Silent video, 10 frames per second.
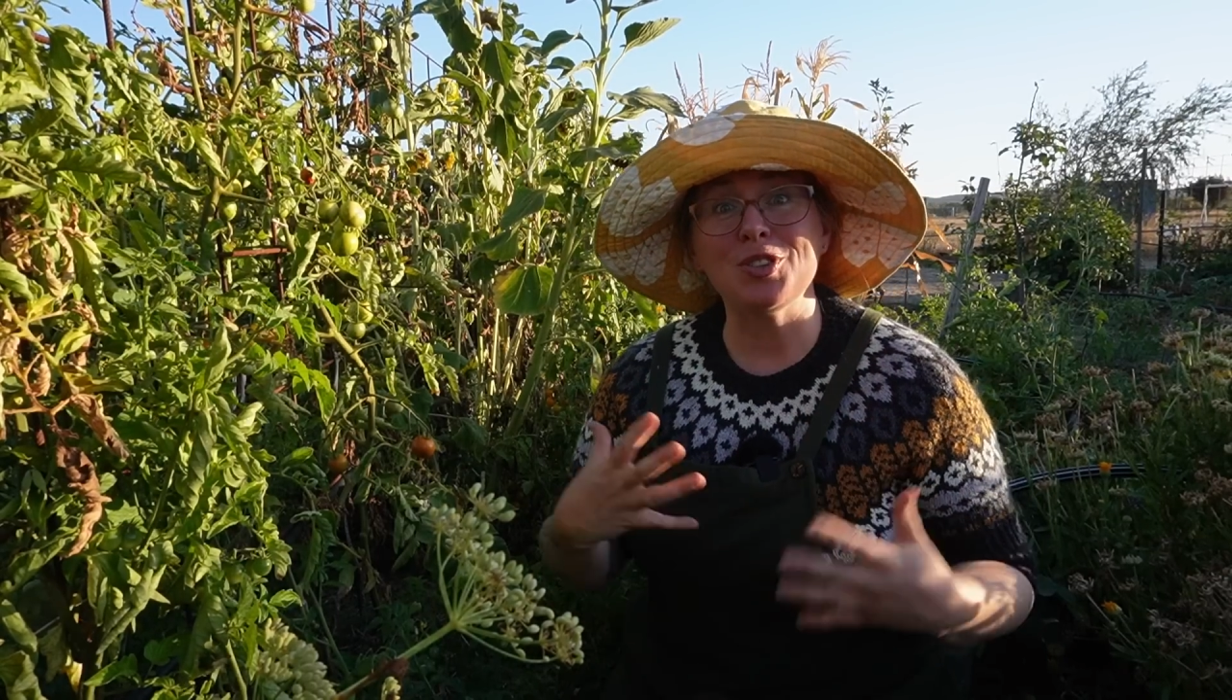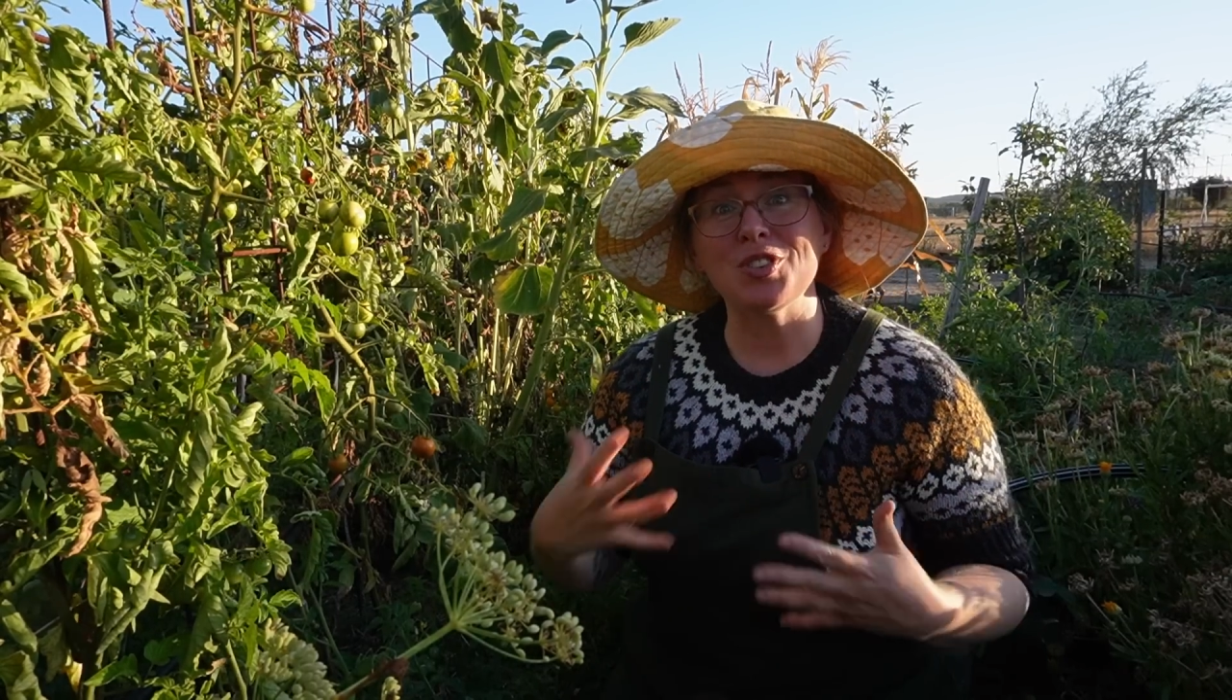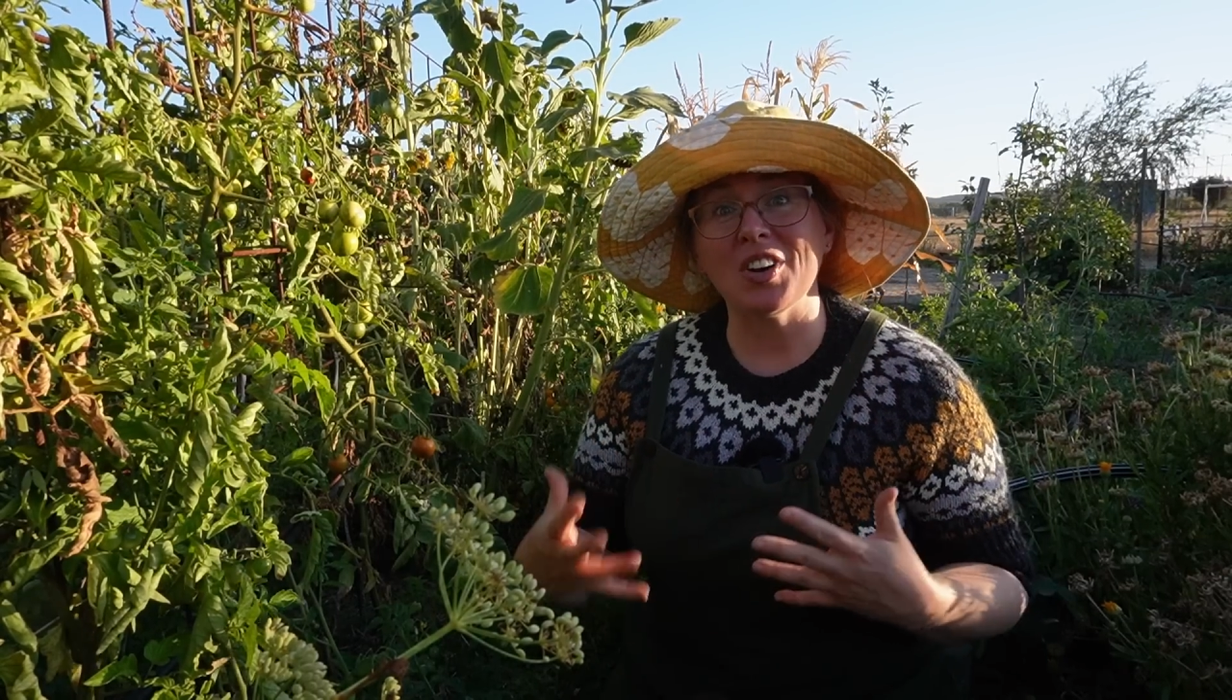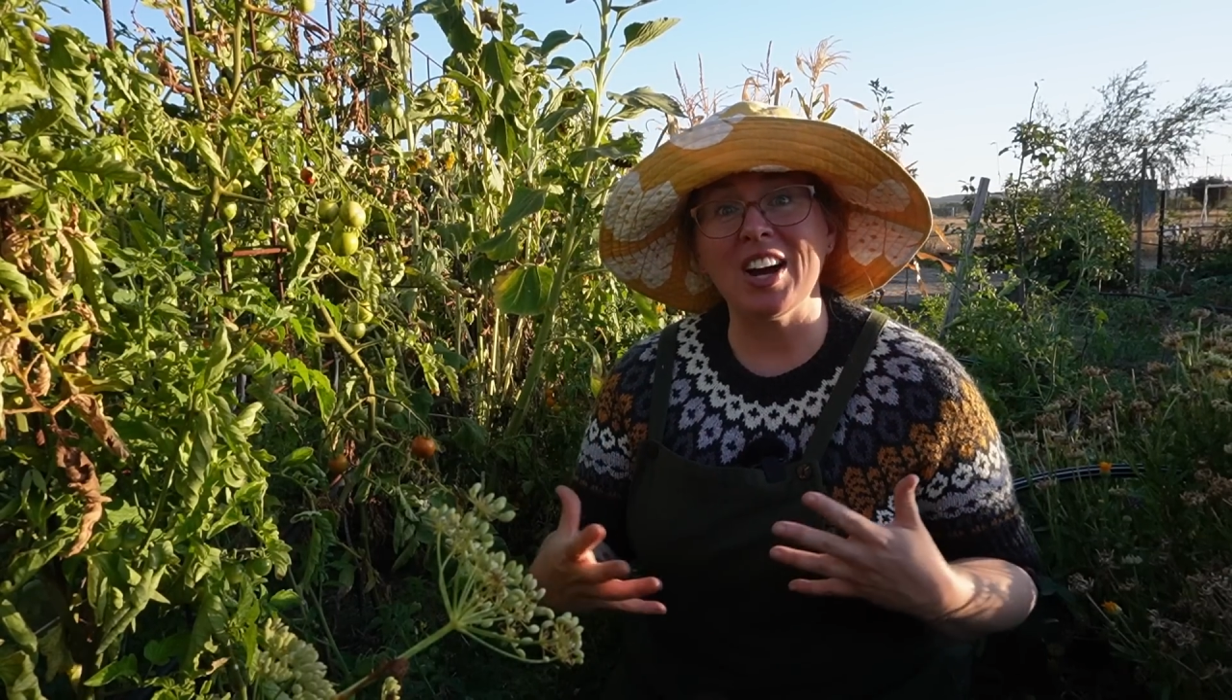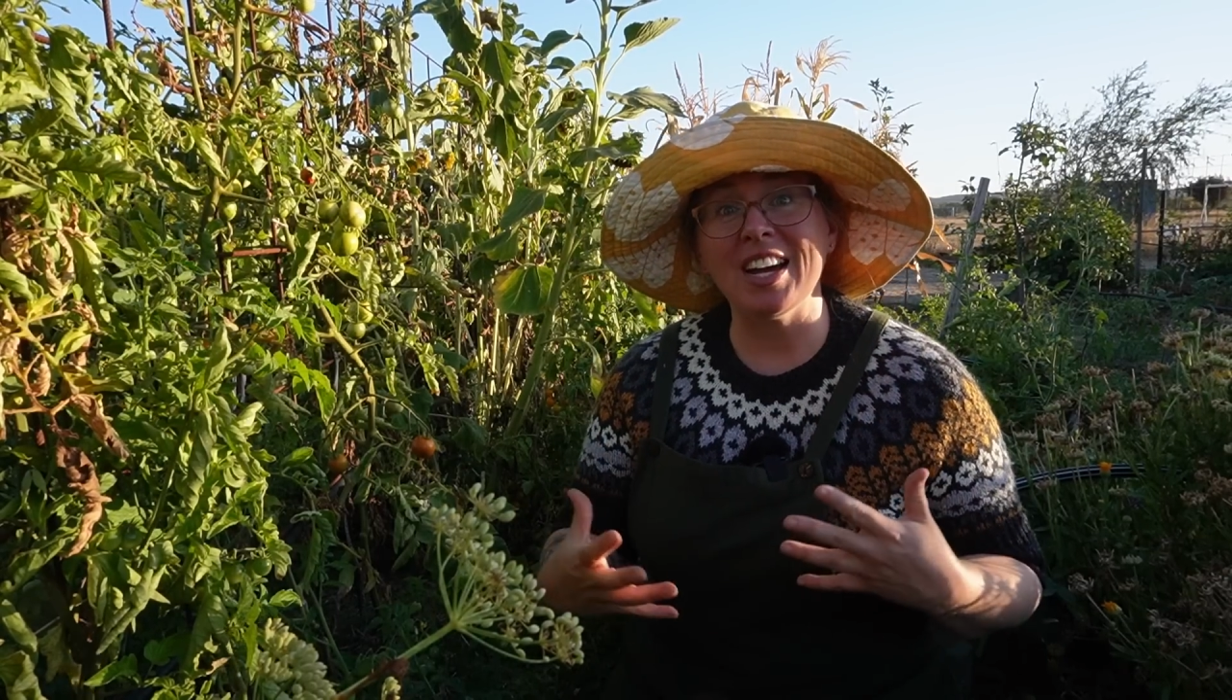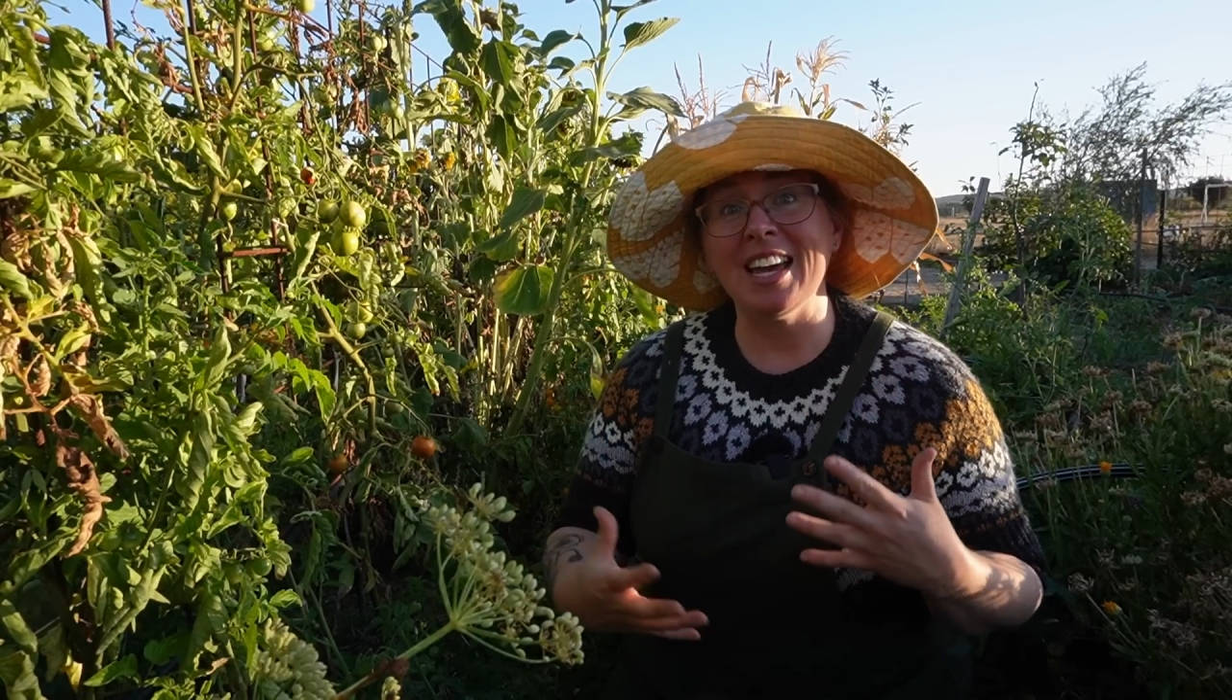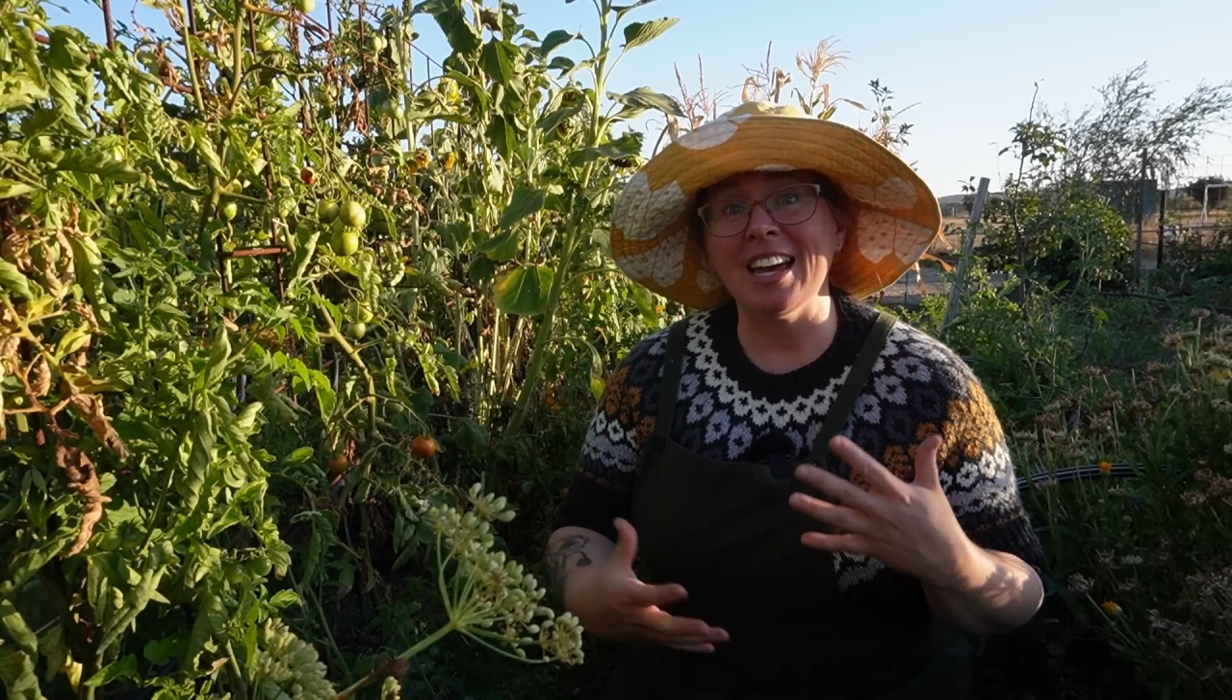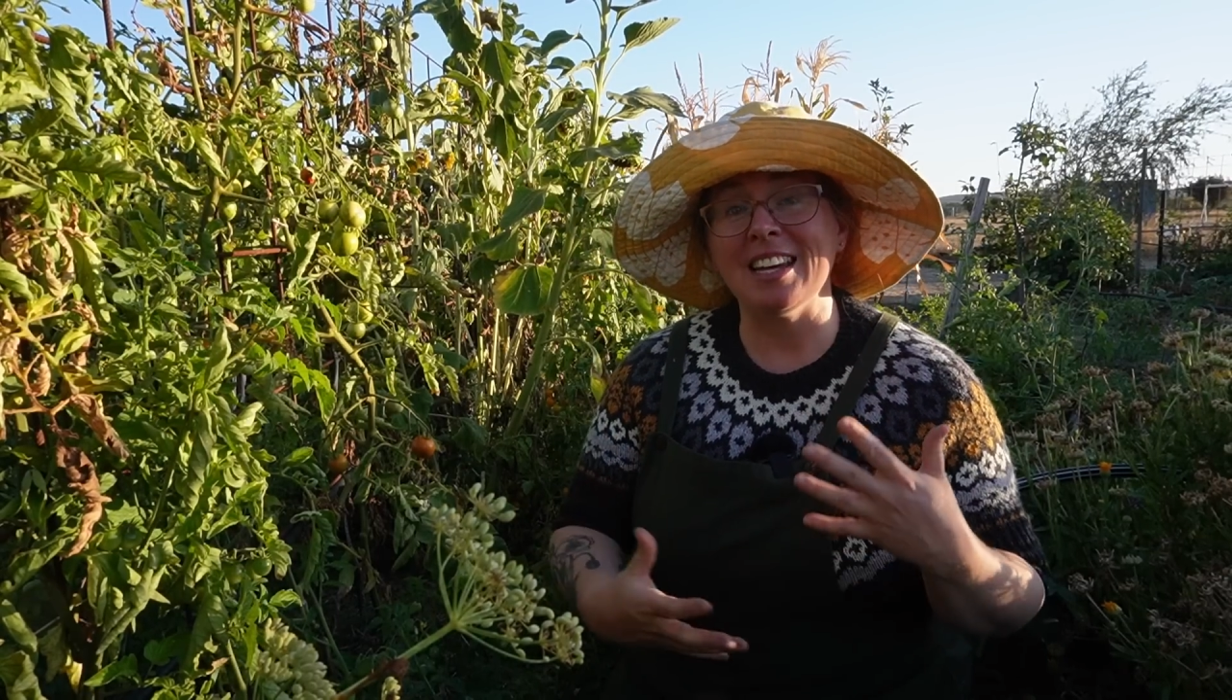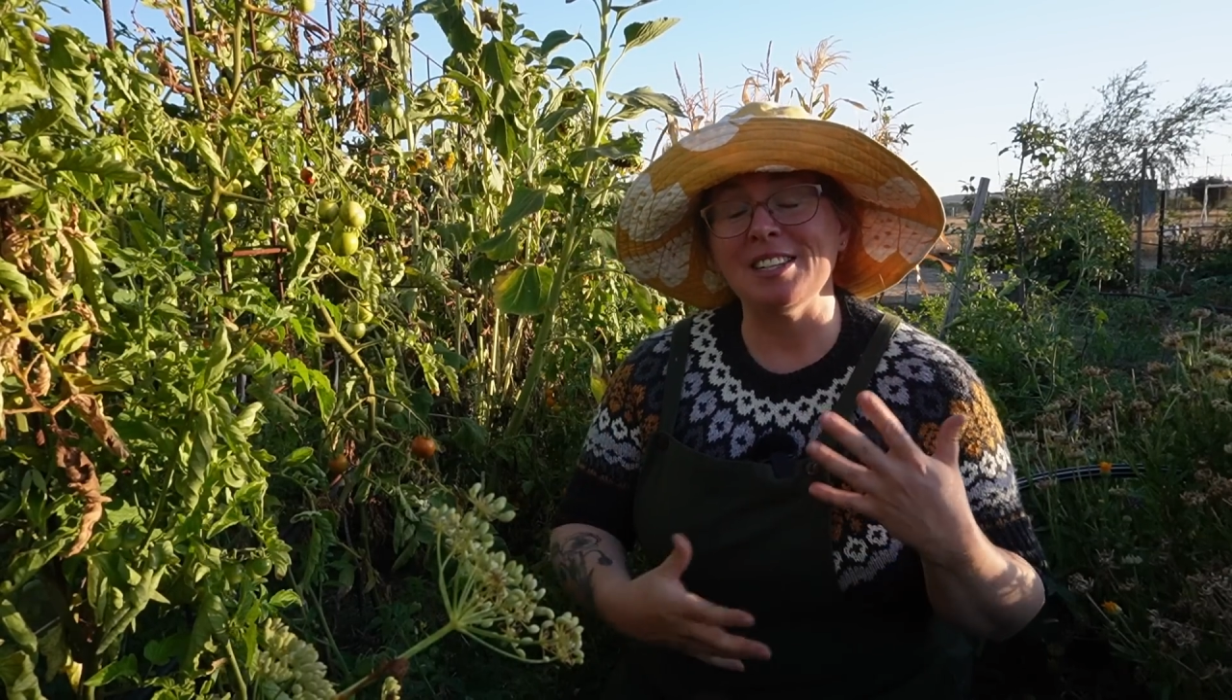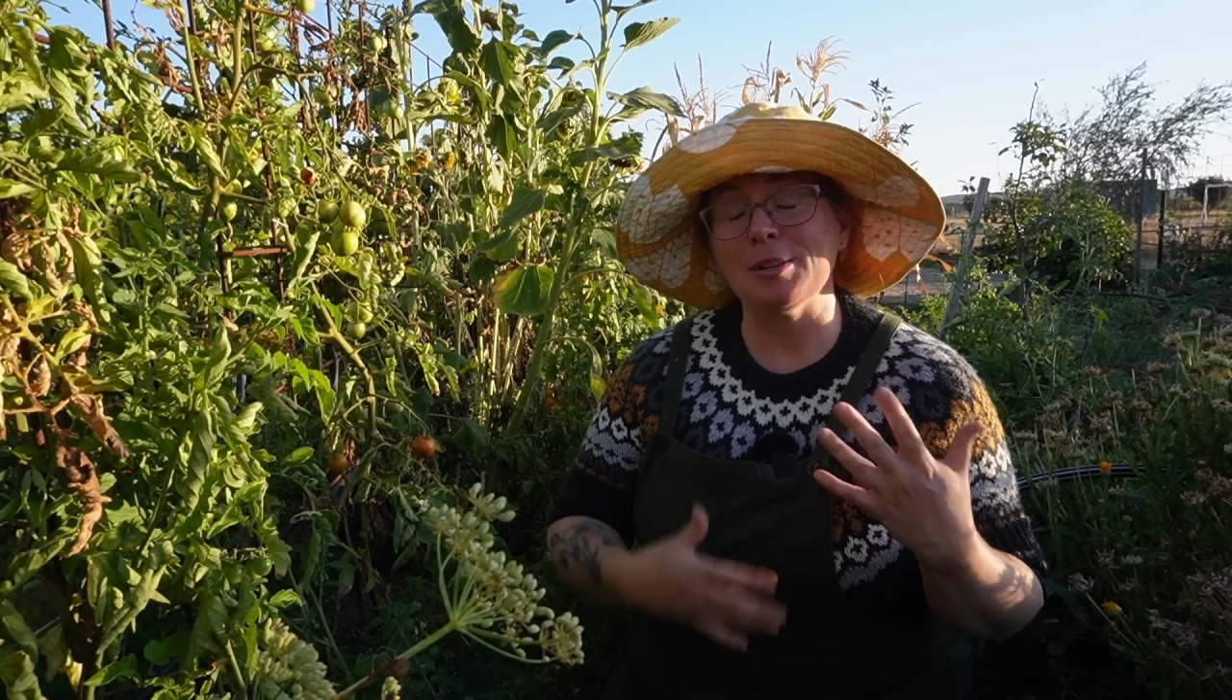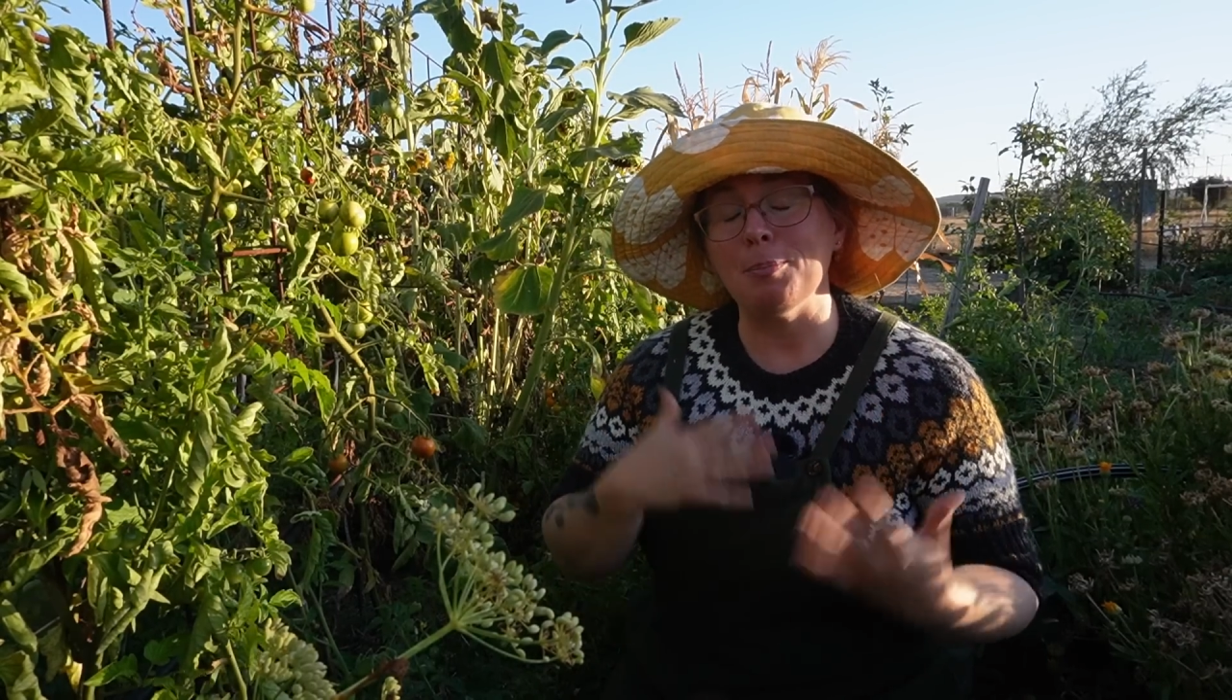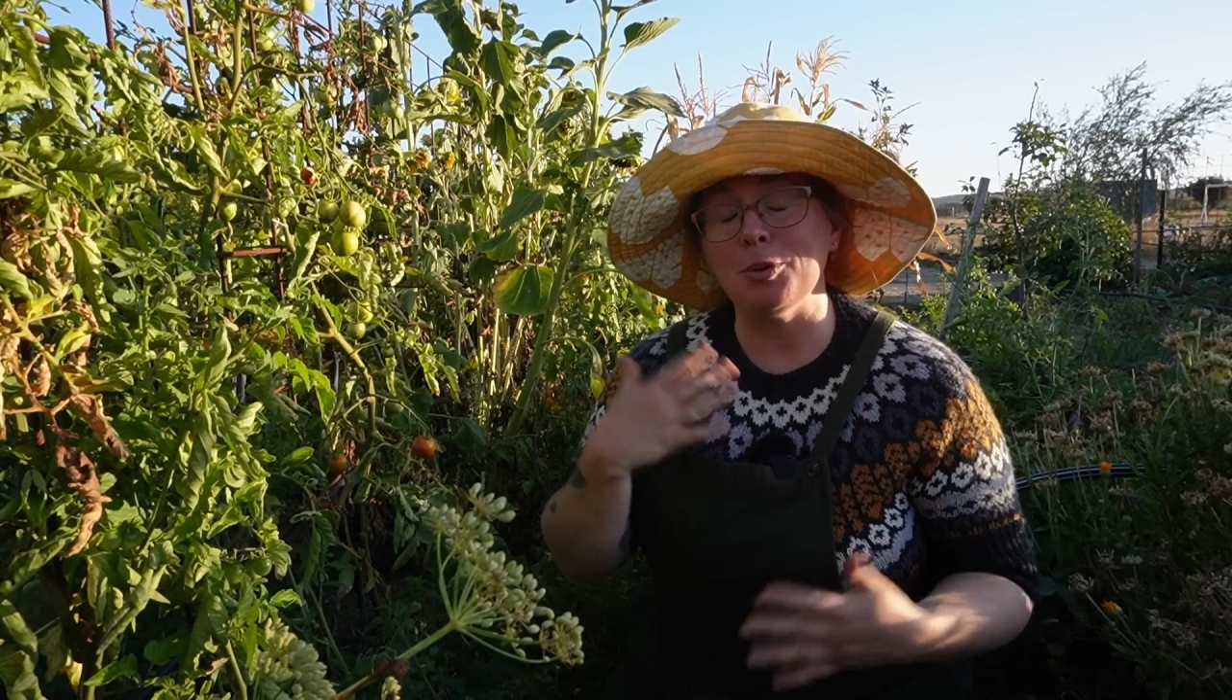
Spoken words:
try and